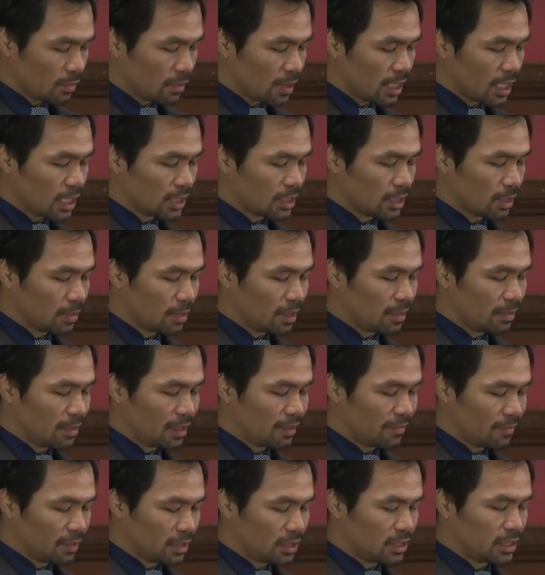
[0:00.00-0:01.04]
to rise above
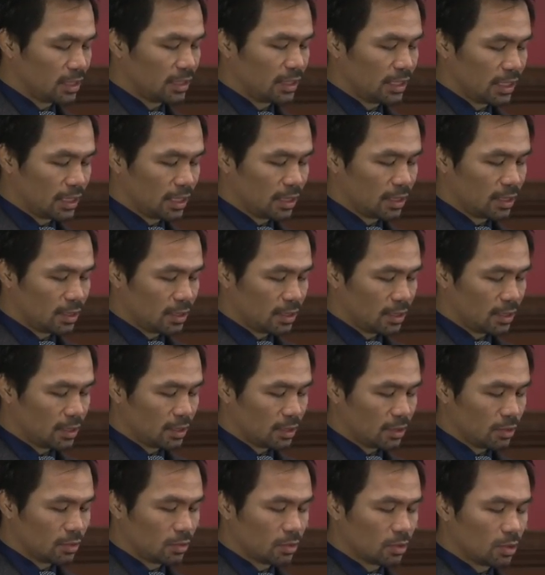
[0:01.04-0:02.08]
adversity,
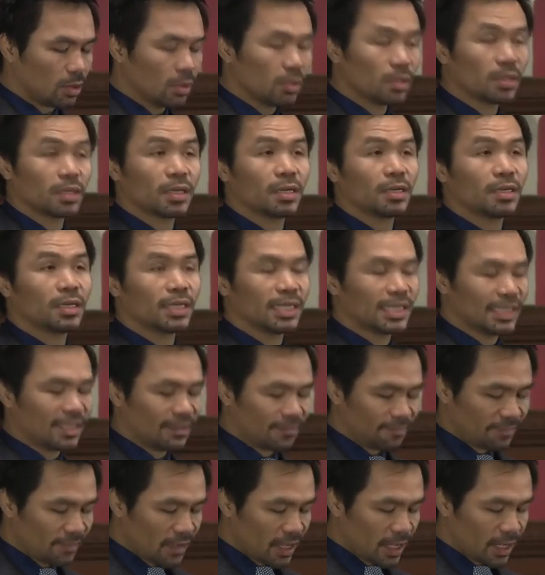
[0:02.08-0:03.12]
to conquer and
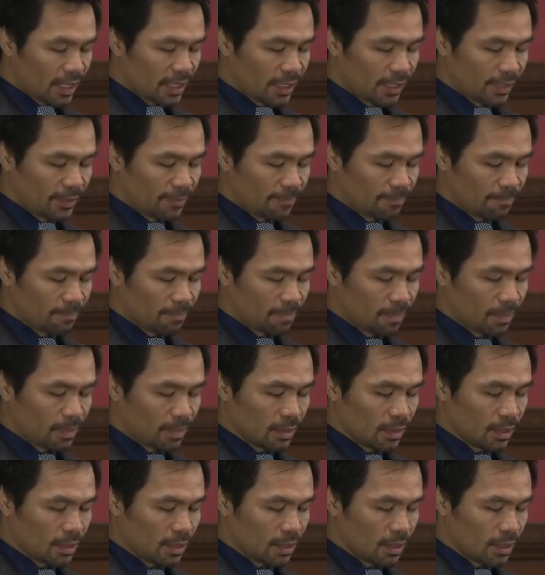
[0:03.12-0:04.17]
defy,
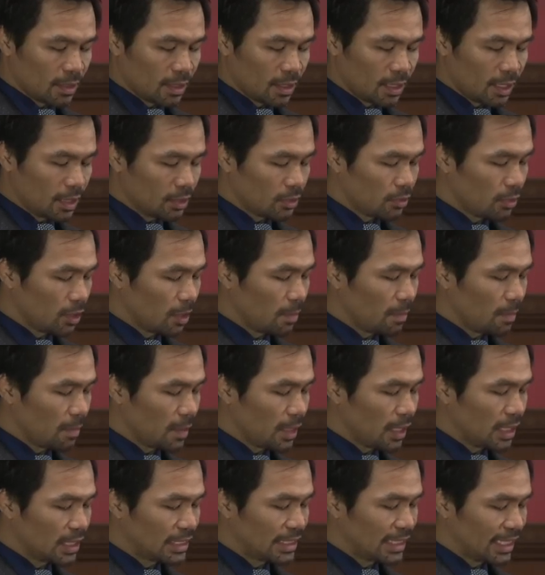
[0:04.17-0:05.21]
and to
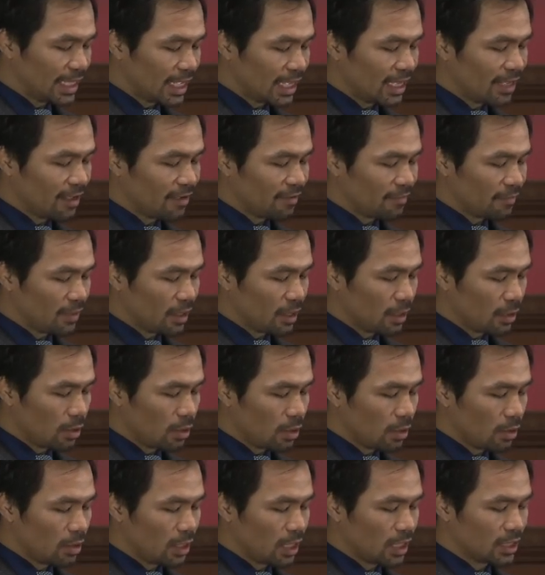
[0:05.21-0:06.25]
embrace life in
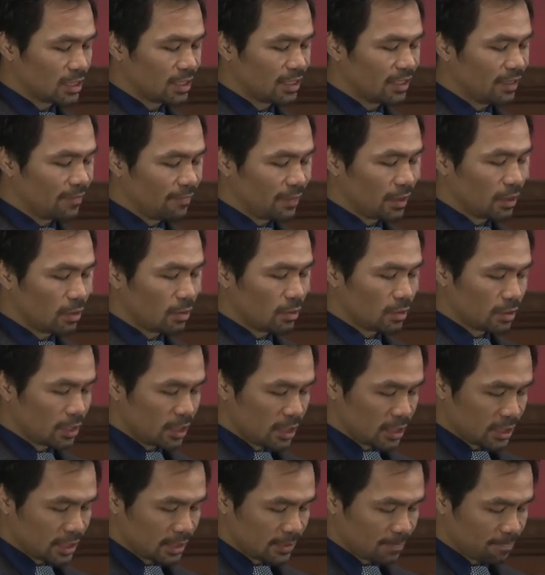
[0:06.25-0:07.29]
all its
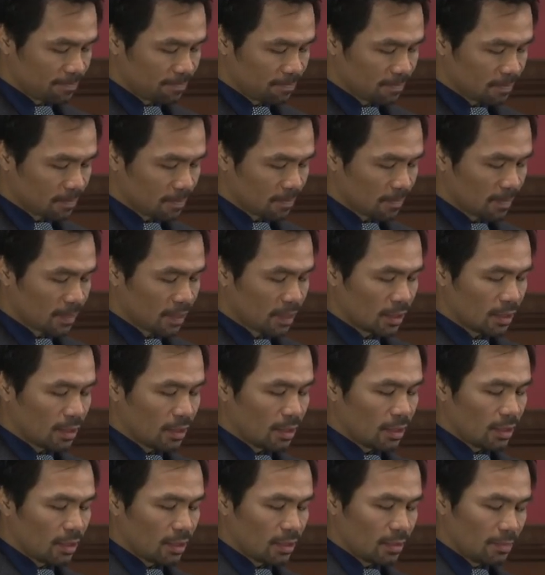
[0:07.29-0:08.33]
difficulties.
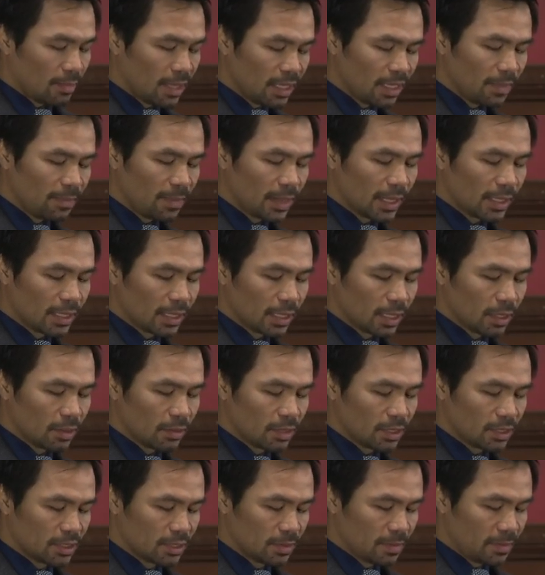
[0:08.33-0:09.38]
Manny
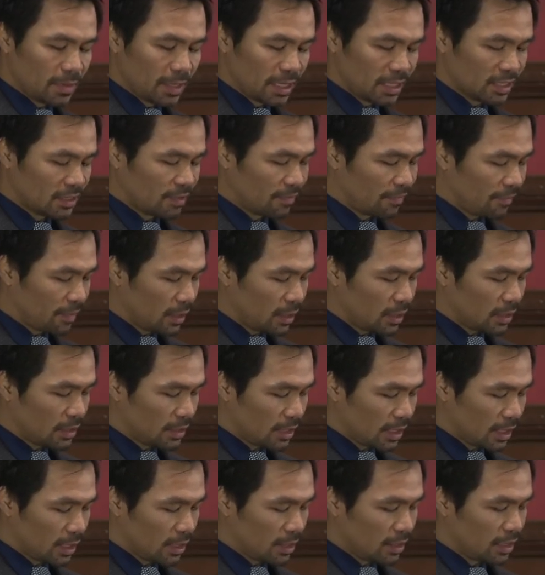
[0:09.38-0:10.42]
Pacquiao is the best fairy
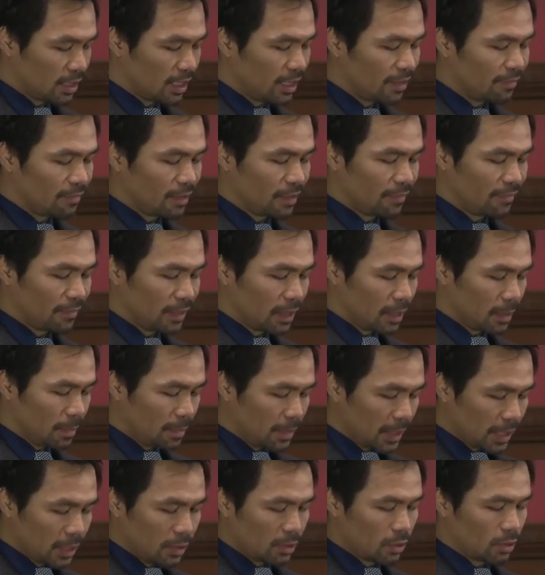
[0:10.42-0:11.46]
tale every
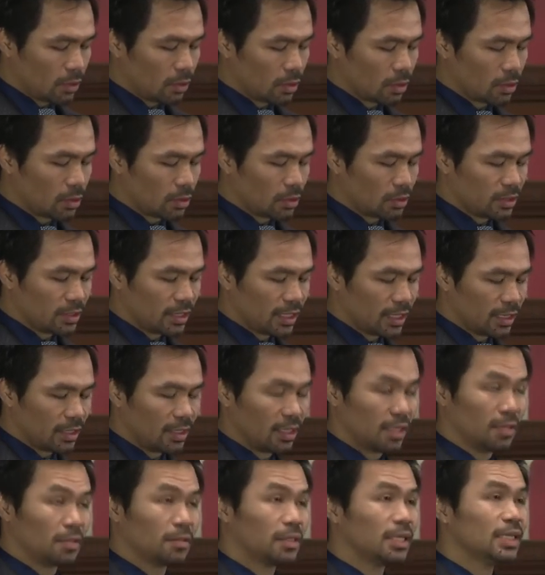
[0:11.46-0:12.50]
Filipino could tell
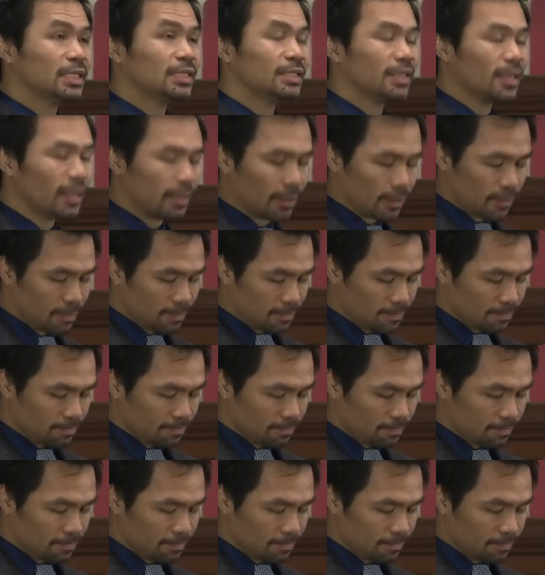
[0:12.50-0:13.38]
and retell